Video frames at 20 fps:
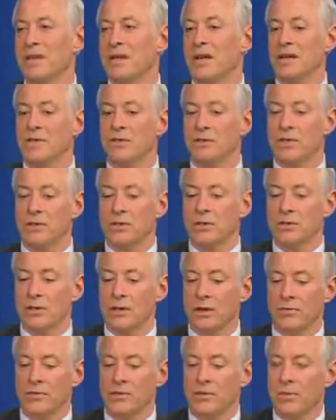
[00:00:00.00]
If you can
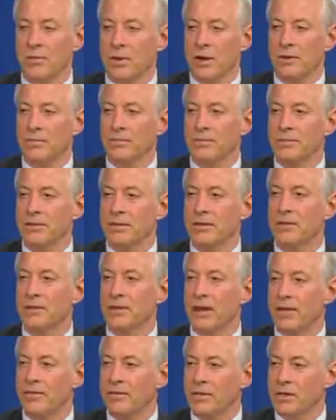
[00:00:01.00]
solve the problems that you
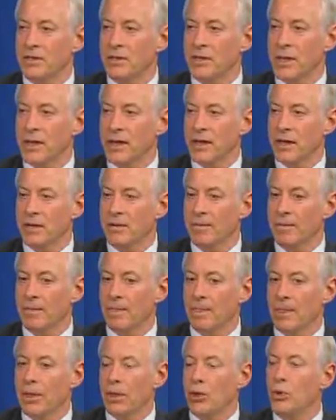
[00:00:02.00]
have each day,
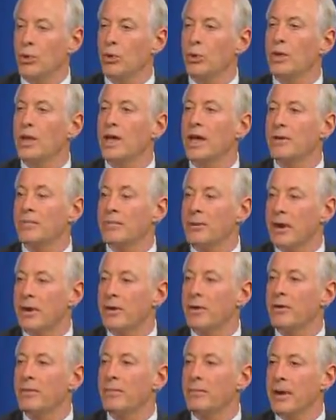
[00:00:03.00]
you will get
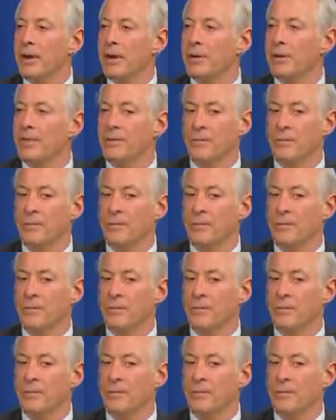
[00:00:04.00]
better and better.